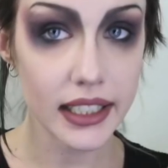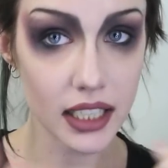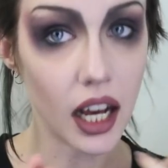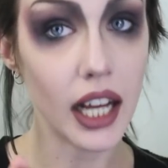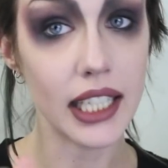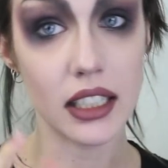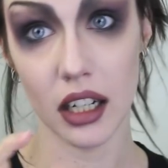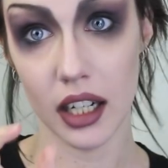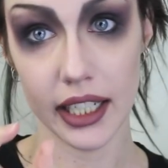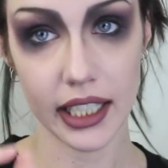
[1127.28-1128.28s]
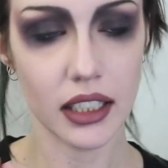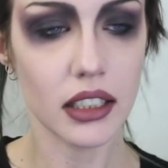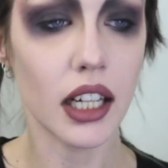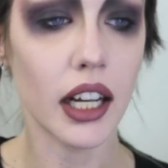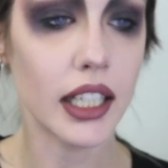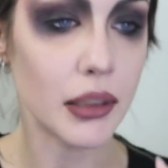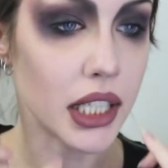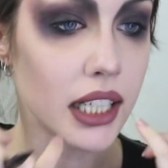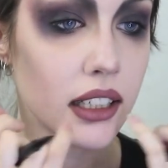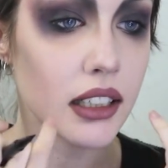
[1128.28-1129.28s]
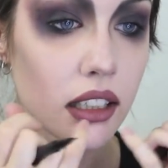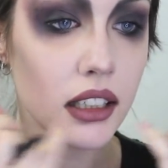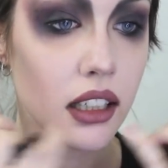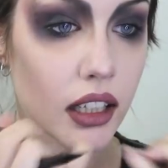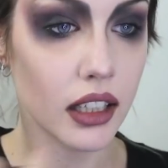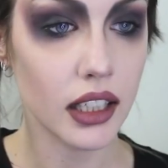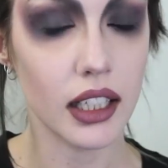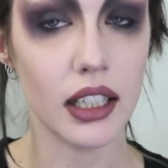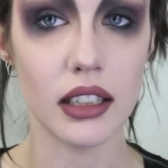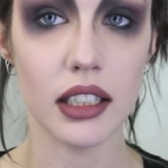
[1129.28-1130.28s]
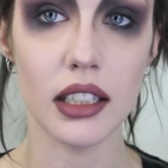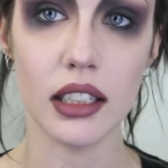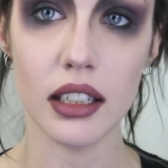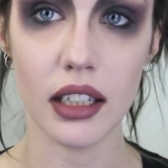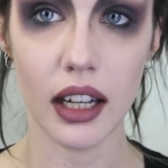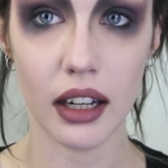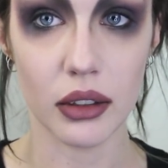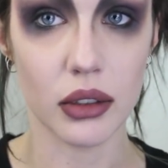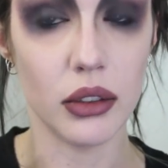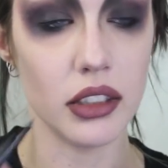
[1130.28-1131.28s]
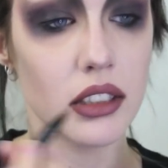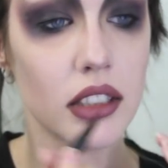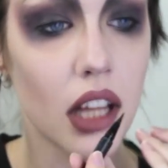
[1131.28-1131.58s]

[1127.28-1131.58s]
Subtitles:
Tiny, tiny bit in the outer corners.